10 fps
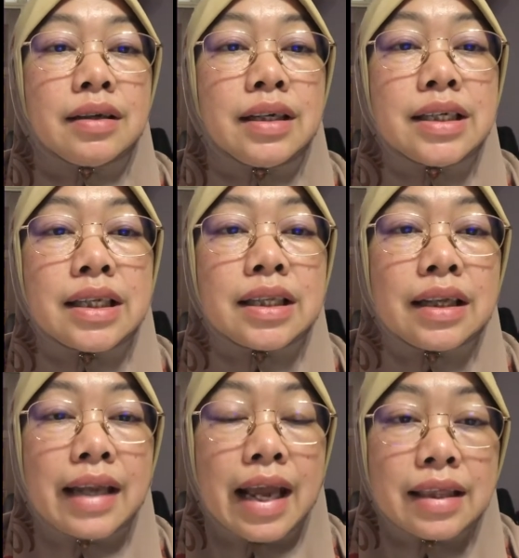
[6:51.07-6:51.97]

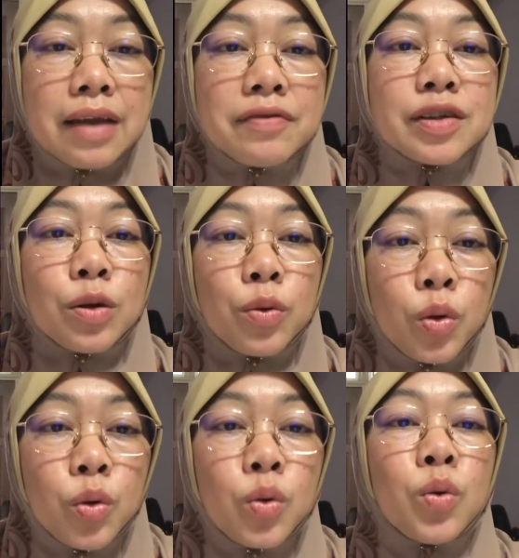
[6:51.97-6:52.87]
digital natives
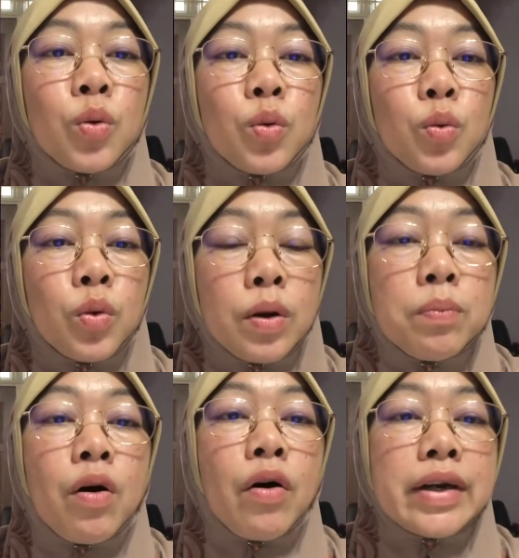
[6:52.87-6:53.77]
who were
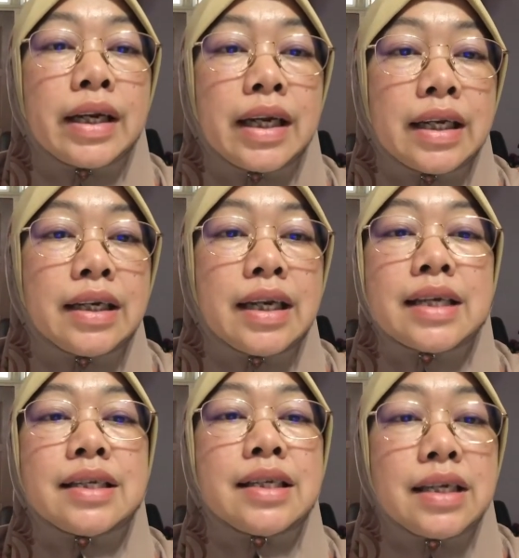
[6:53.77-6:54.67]
born in
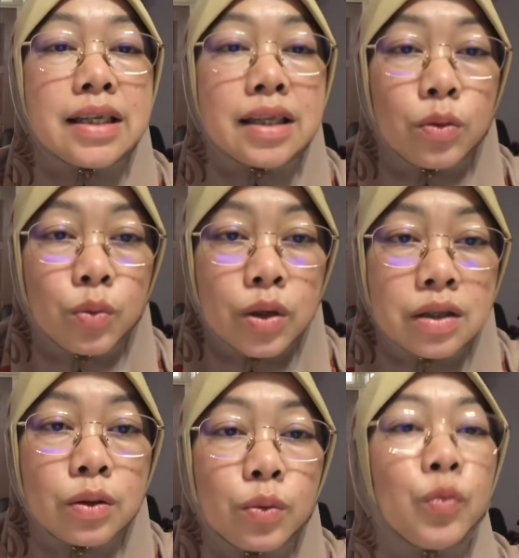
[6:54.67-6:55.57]
this digital
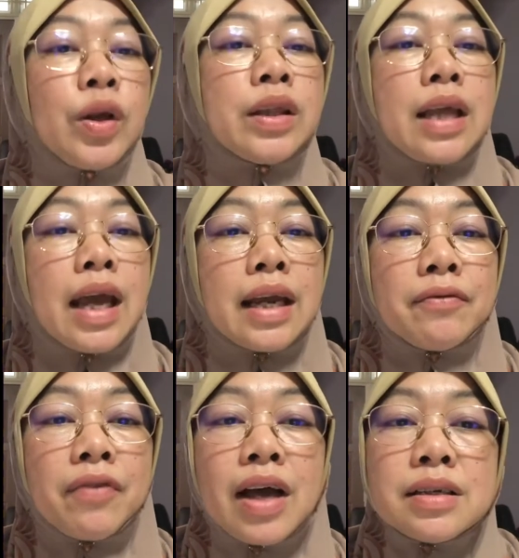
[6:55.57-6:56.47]
world with
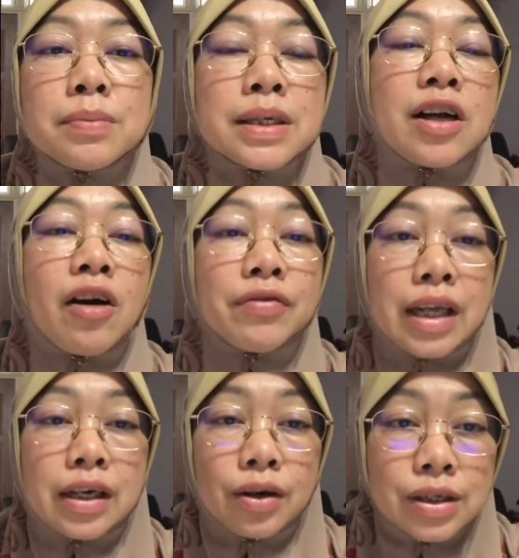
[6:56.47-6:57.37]
advancement of
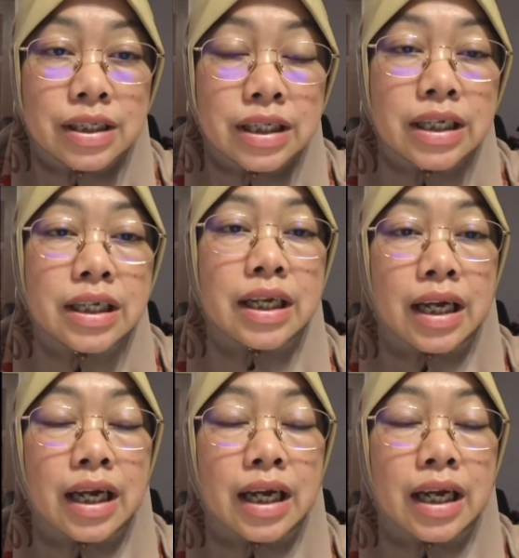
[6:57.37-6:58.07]
technology,